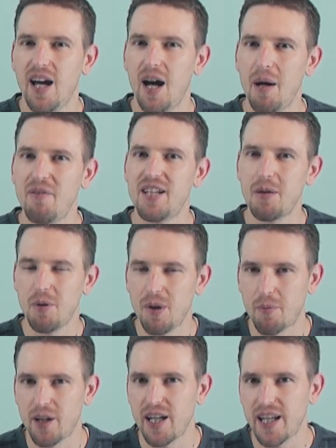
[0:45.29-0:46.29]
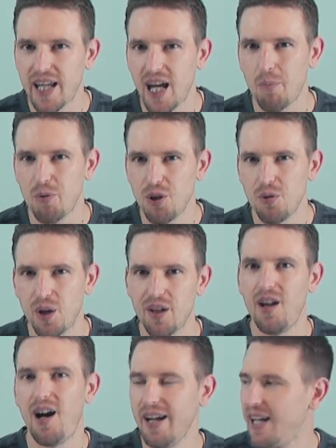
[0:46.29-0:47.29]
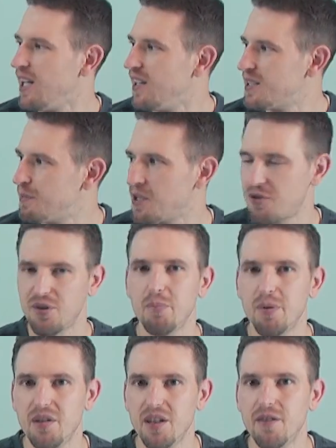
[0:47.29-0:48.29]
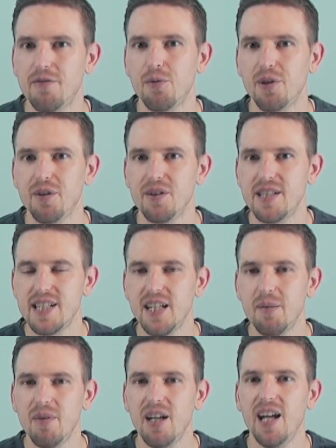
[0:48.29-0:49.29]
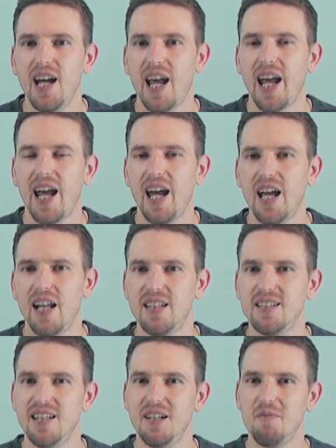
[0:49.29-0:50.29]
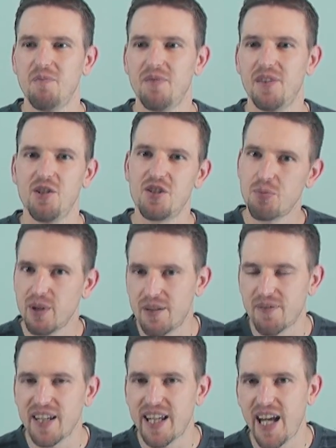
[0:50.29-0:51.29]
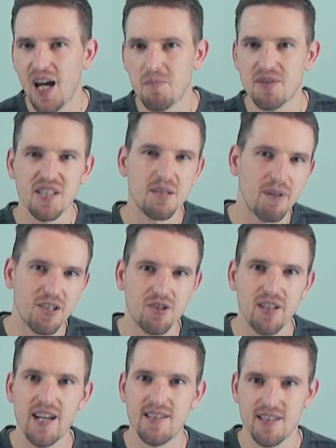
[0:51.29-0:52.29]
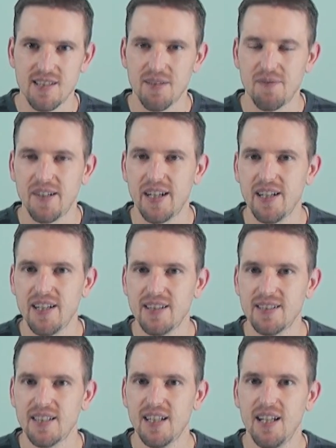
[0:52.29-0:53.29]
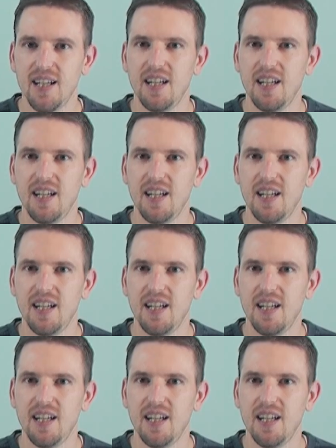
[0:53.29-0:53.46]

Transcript: Every time you upgrade a camp, you unlock a special ability for your team. And there's 3 different camps that specialize in different areas.